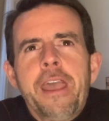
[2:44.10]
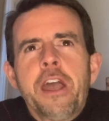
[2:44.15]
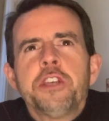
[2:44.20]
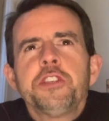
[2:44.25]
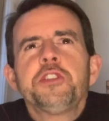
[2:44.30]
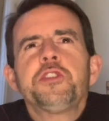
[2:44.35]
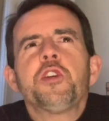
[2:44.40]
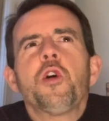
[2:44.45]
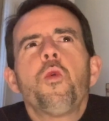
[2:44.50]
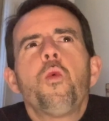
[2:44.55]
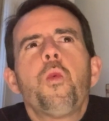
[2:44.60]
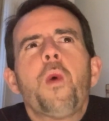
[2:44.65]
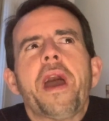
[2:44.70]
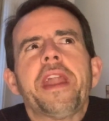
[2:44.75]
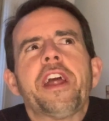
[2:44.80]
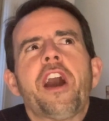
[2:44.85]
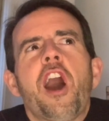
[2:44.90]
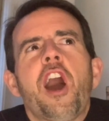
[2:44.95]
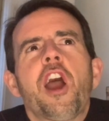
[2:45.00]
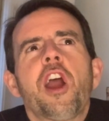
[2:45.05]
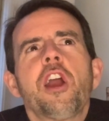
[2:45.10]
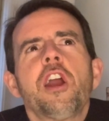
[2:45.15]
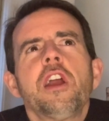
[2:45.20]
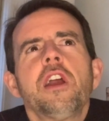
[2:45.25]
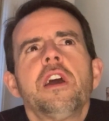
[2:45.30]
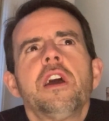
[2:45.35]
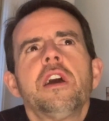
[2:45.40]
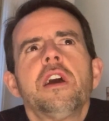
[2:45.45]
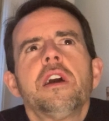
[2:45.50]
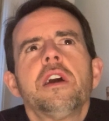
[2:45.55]
So when
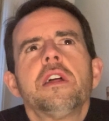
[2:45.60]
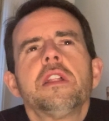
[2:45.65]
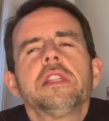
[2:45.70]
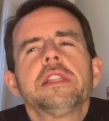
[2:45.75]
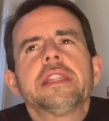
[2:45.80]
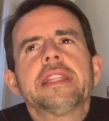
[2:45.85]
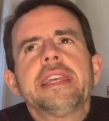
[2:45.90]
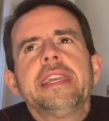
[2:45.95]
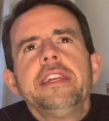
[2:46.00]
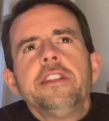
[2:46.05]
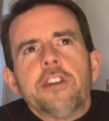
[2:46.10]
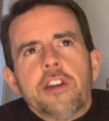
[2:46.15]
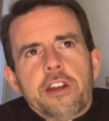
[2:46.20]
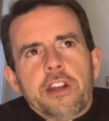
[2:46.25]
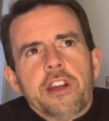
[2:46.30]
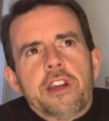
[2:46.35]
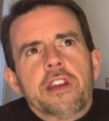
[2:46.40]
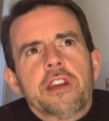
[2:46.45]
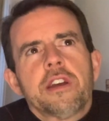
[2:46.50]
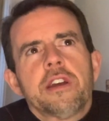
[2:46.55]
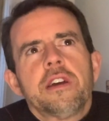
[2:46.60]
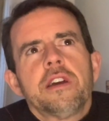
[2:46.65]
our leader